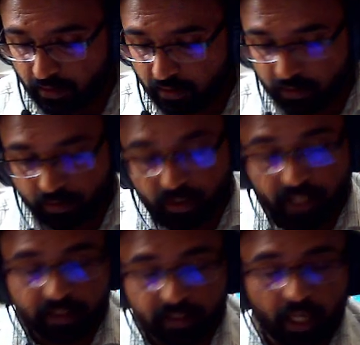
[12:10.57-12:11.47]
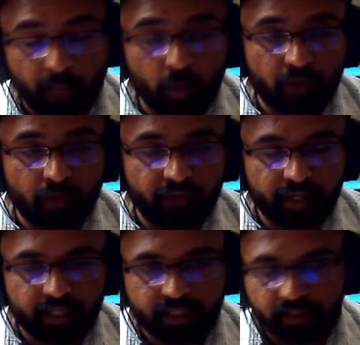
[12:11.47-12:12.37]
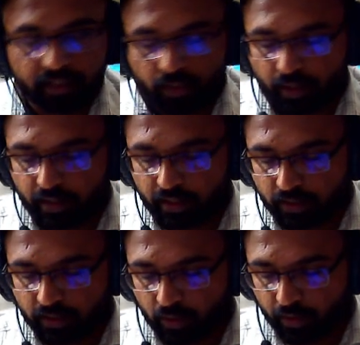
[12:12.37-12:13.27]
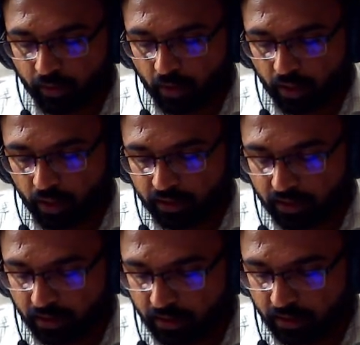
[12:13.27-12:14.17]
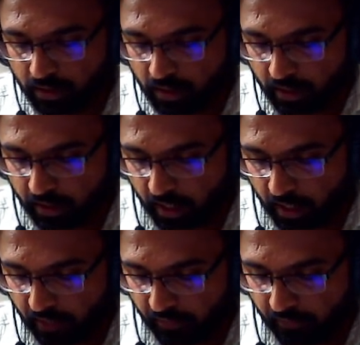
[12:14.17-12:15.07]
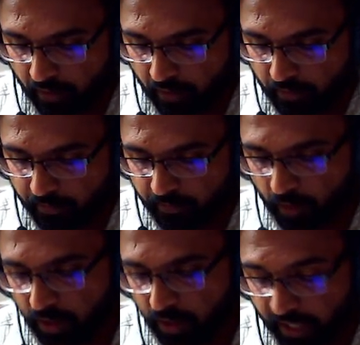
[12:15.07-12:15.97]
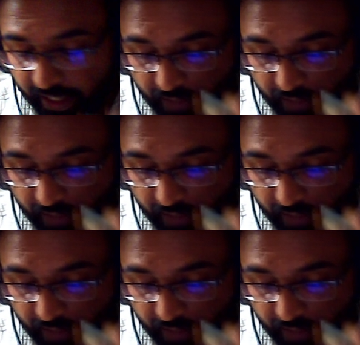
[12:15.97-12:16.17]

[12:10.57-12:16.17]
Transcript: so that's the amount of heat that is required is what we call as calorific value or the heating